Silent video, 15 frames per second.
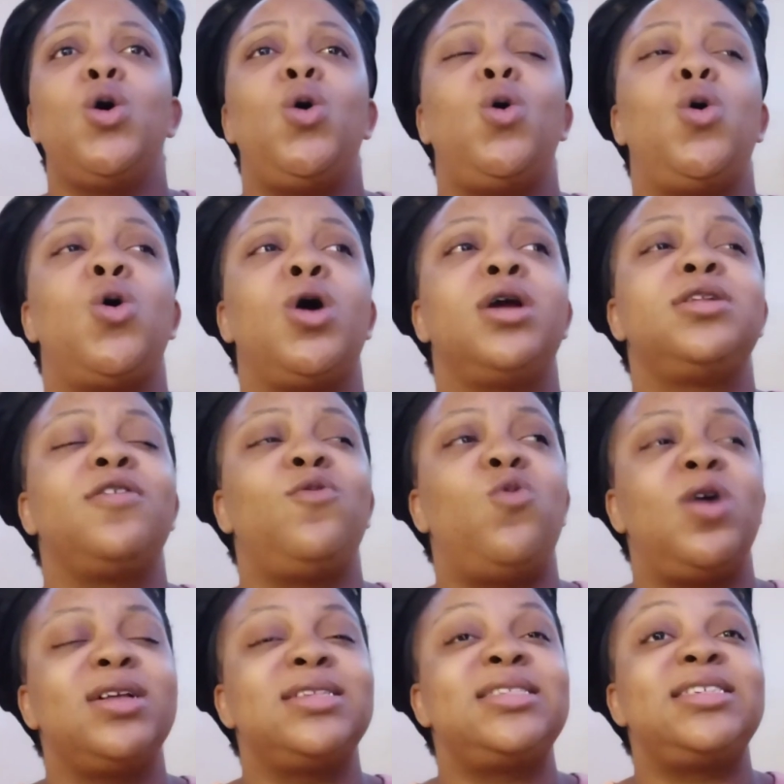Or the
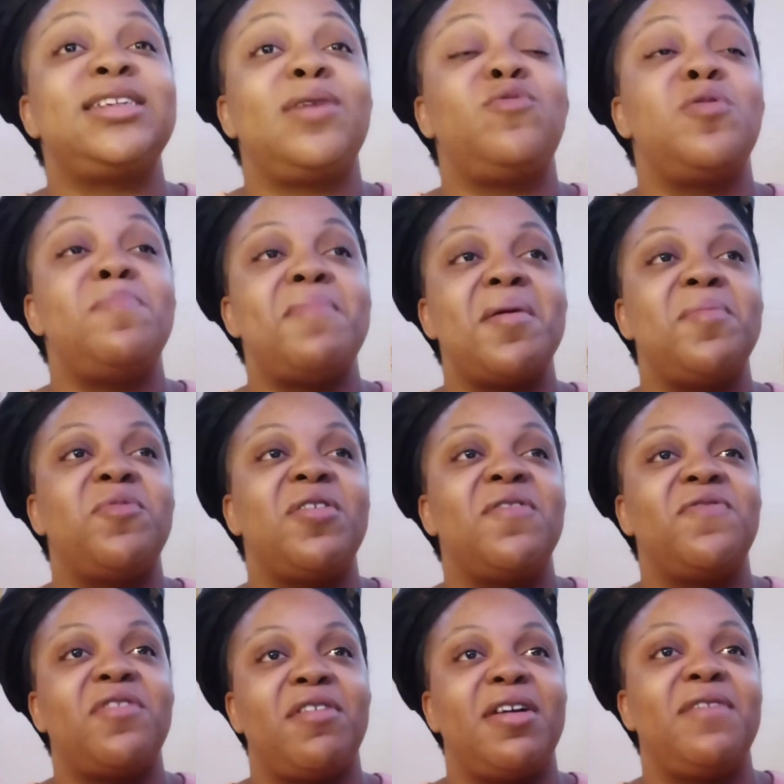ones that I'm remembering
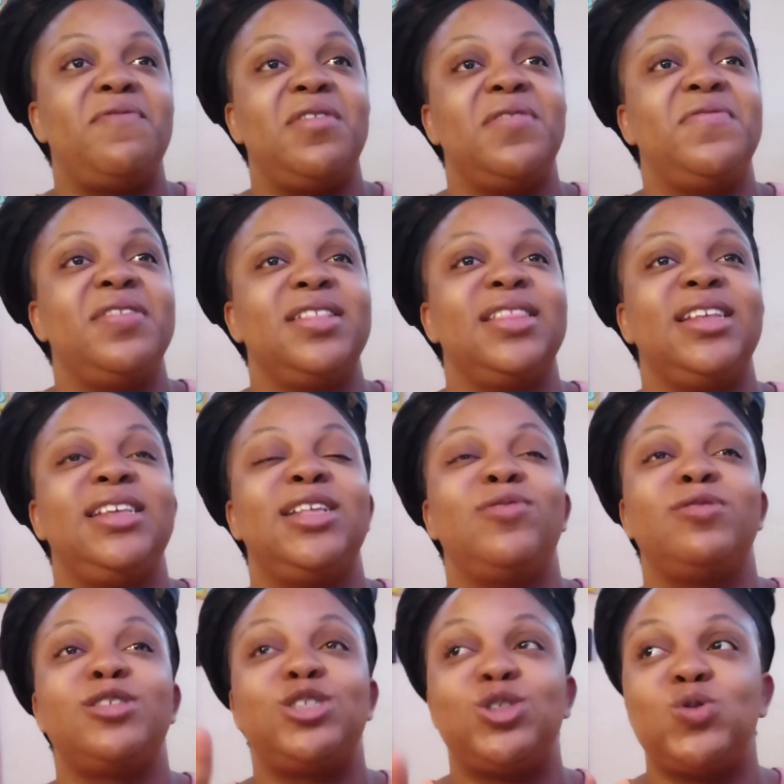very vividly, there
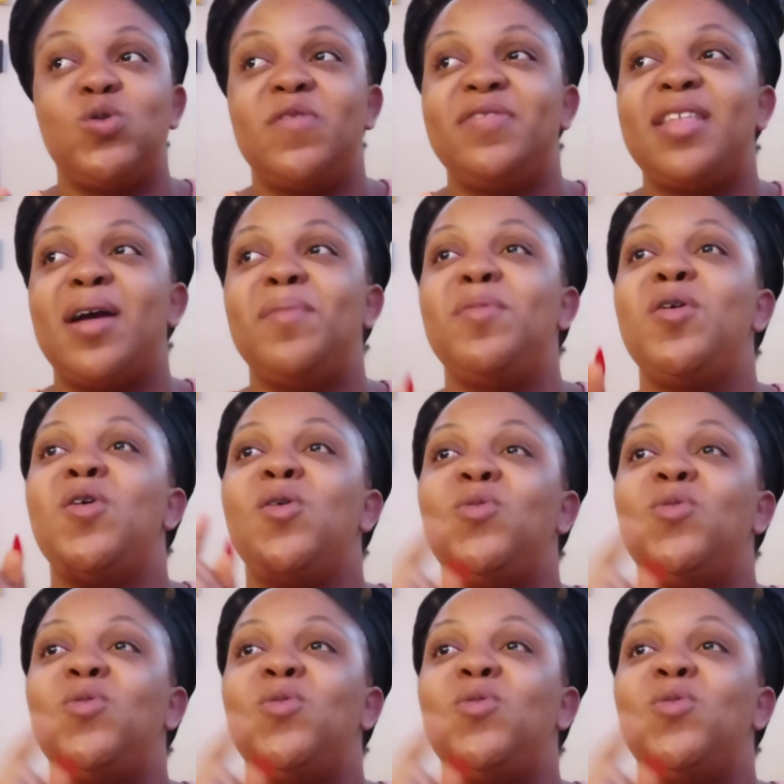were two of them.